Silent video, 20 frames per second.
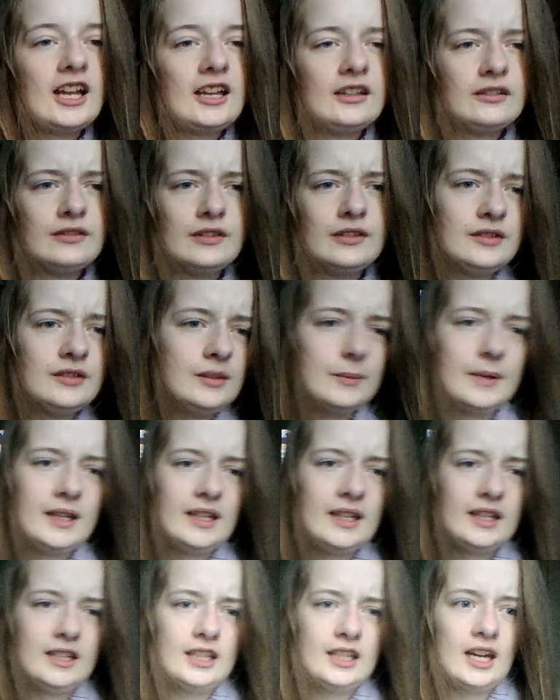at
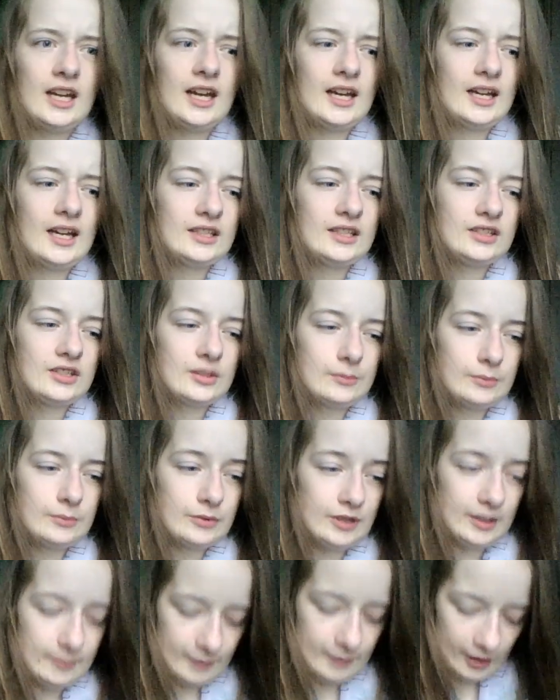Primark
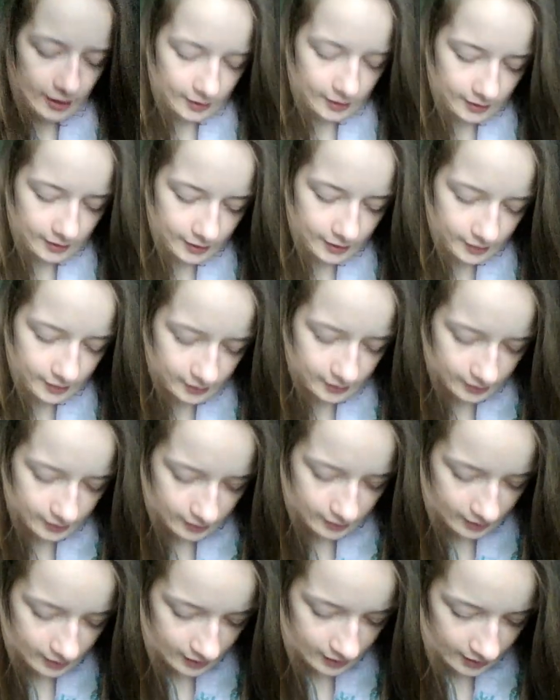and
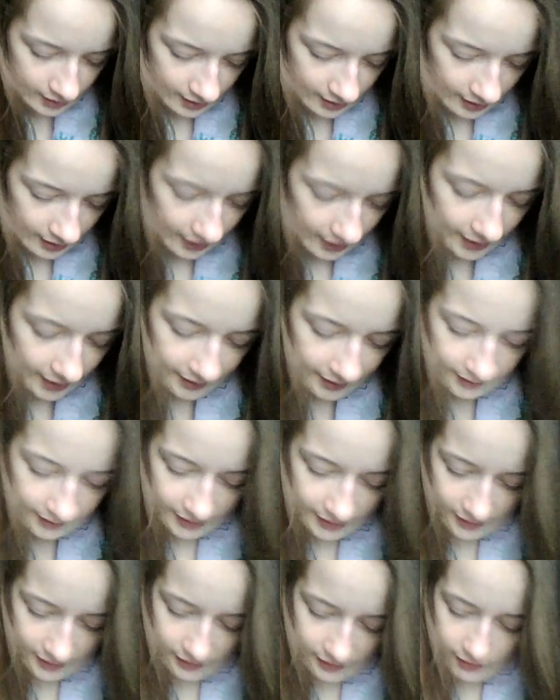then they've got like some
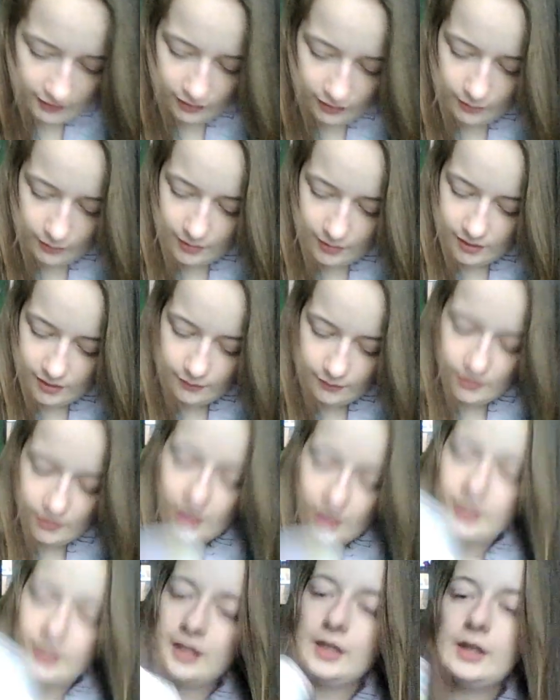really cute
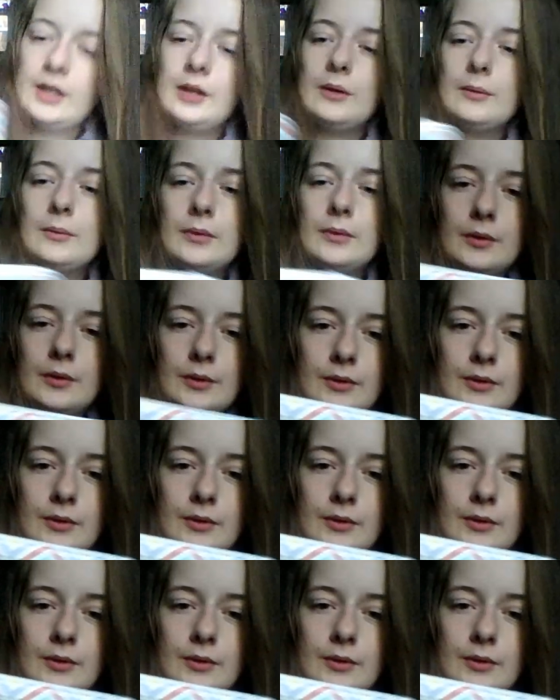porcelain art